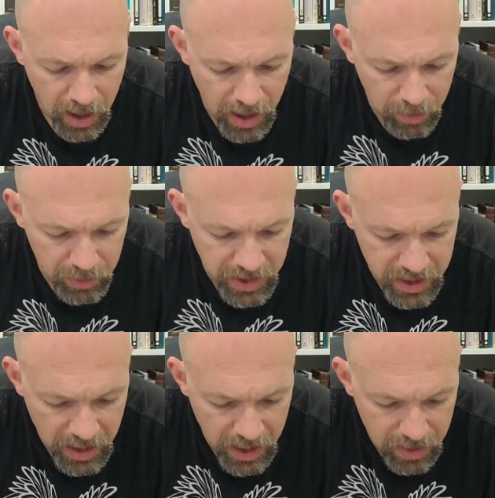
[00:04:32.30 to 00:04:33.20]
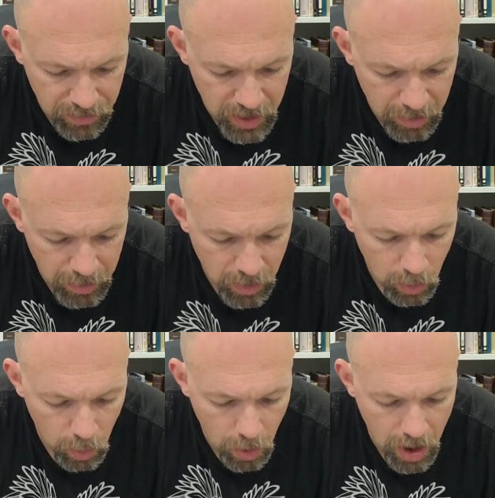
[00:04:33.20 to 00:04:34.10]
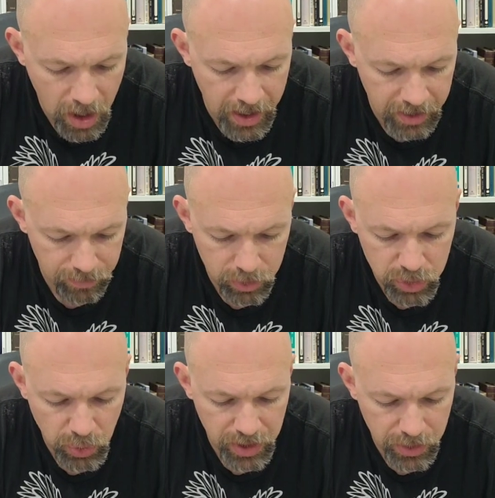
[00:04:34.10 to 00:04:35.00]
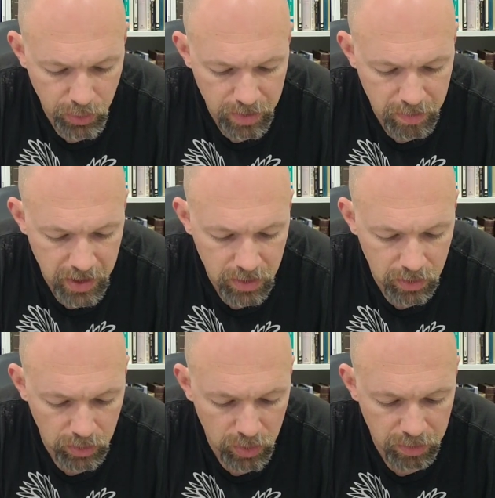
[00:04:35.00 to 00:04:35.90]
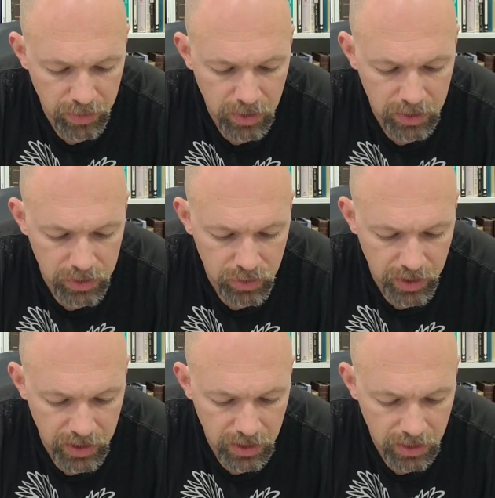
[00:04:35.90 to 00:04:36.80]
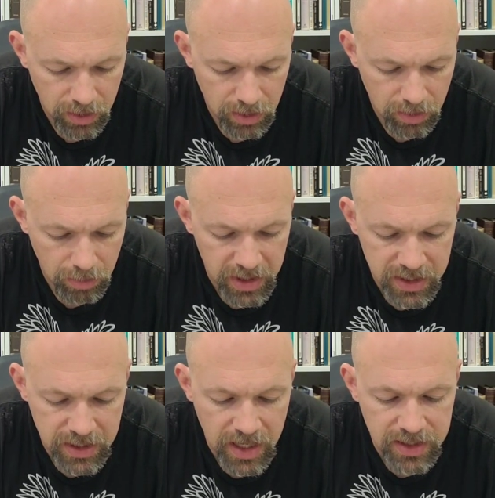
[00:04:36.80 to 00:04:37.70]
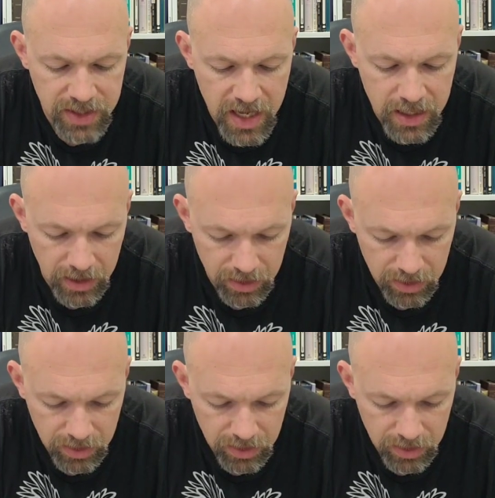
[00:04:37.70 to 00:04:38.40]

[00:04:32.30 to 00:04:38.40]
And when they gave him wine, verse 23, mingled with myrrh to drink, but he did not take it.